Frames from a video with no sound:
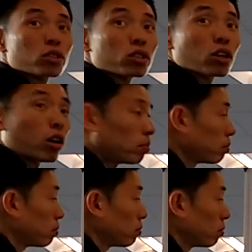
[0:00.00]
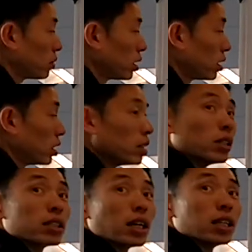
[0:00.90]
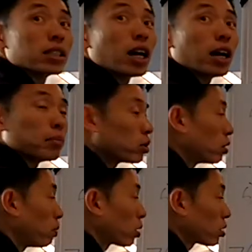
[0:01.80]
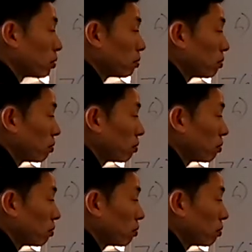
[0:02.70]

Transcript: the top, then times the bottom.